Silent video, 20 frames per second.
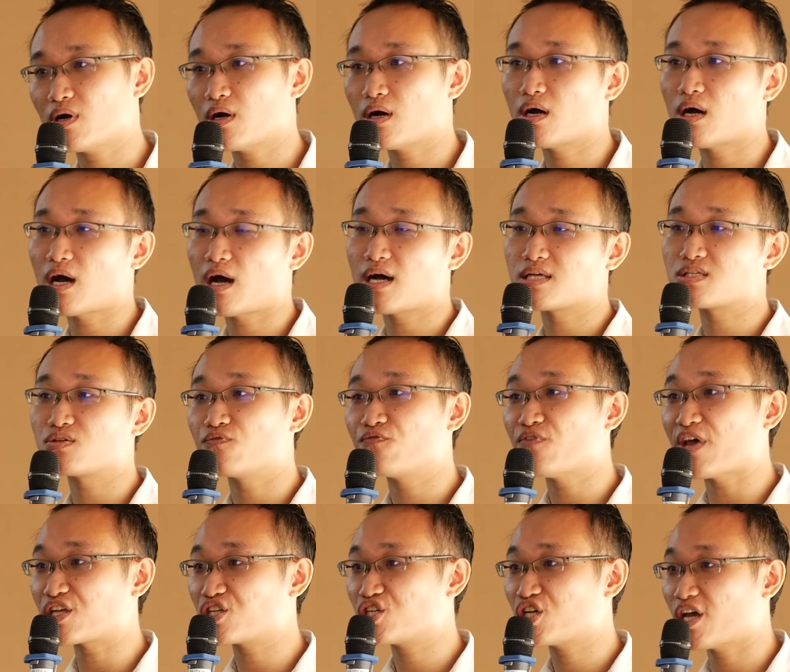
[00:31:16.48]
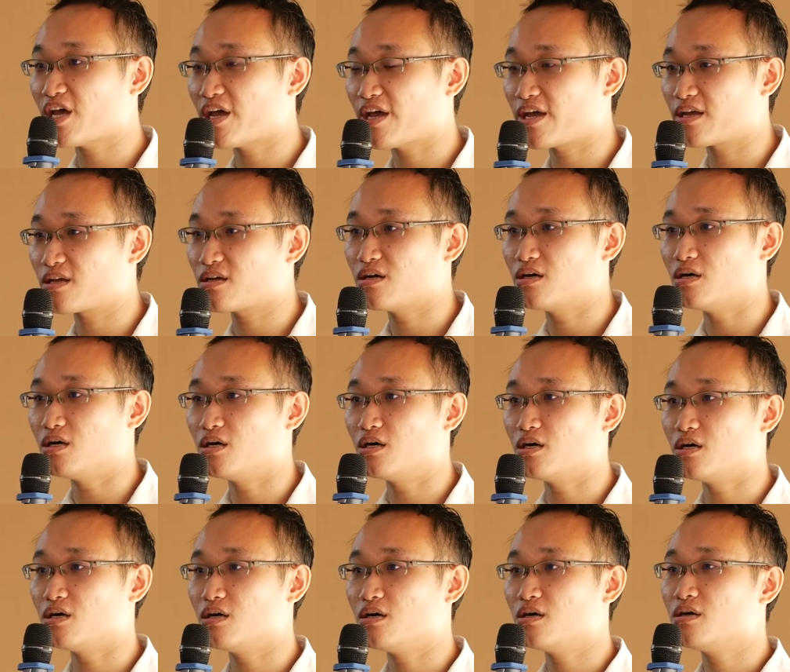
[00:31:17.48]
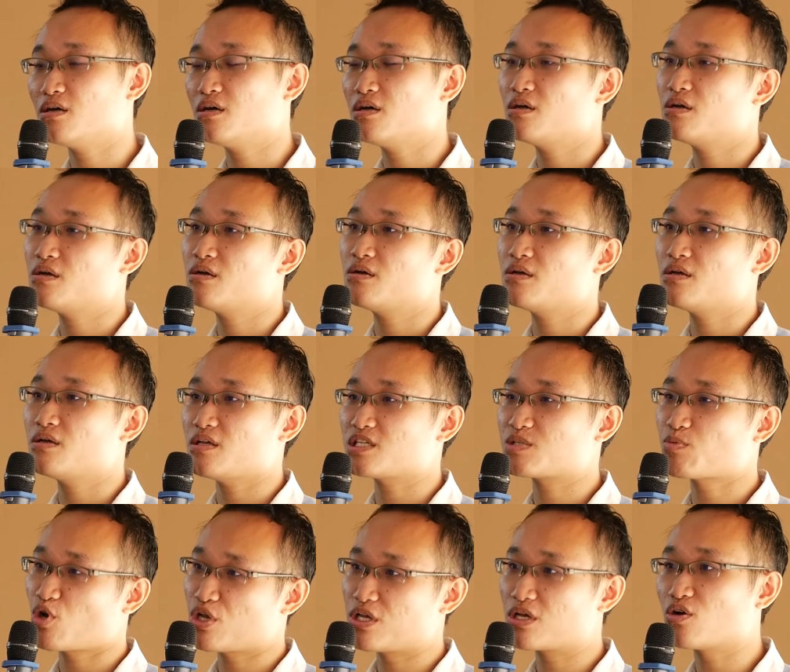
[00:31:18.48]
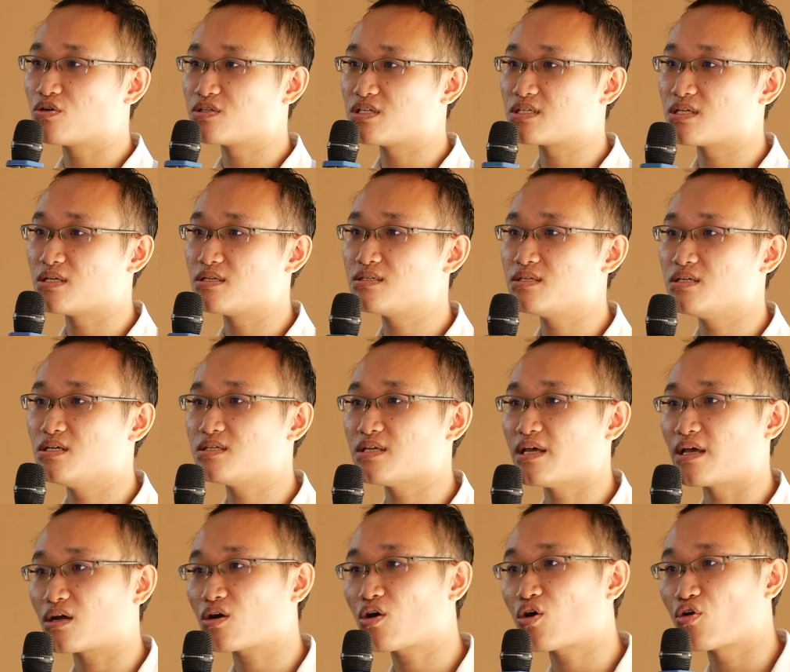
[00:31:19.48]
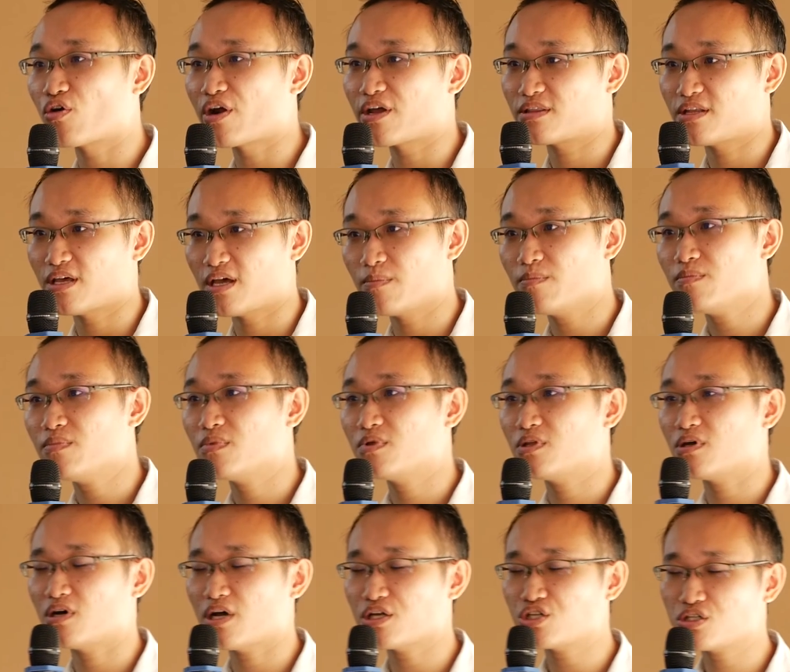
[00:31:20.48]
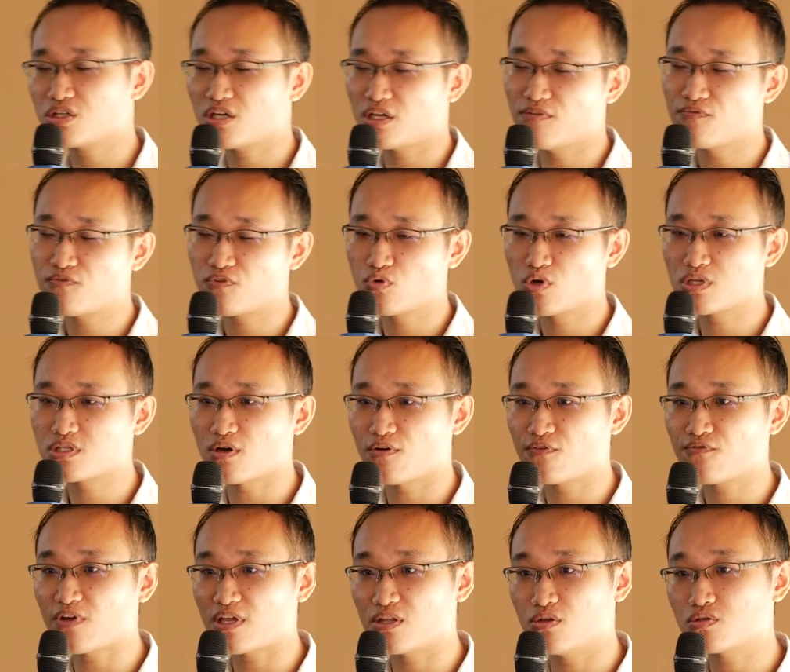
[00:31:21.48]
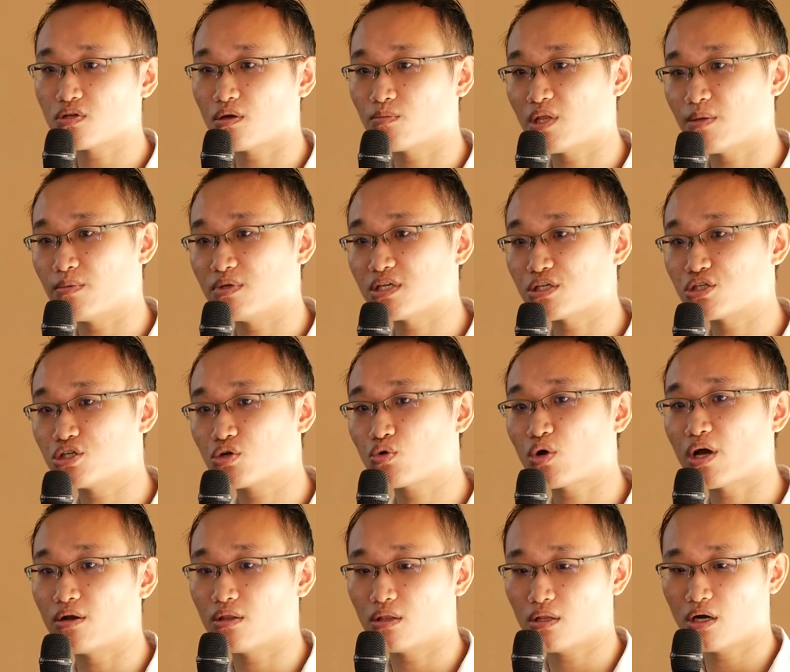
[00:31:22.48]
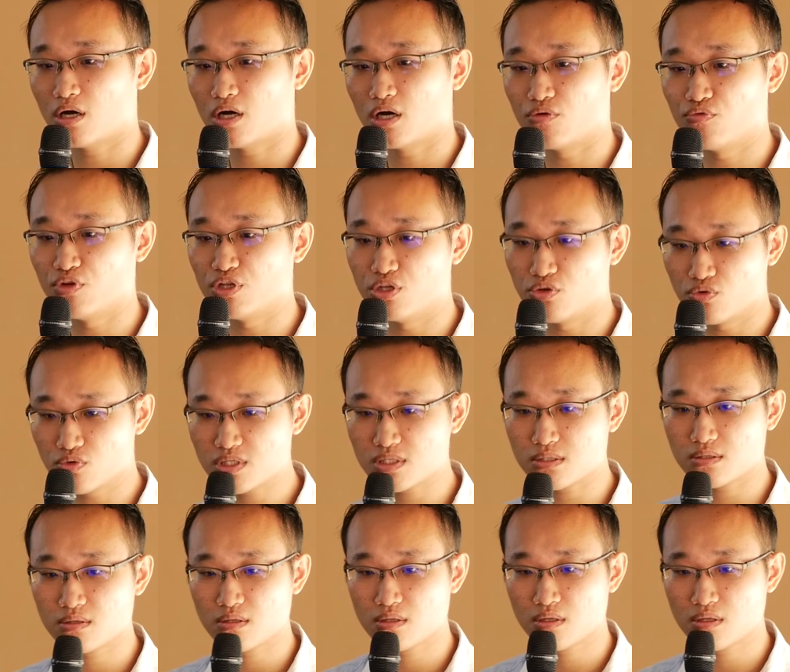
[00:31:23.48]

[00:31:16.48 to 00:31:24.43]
are asked to fact check, spot inconsistencies and correct them, actually the influence of fake news on them is actually quite reduced.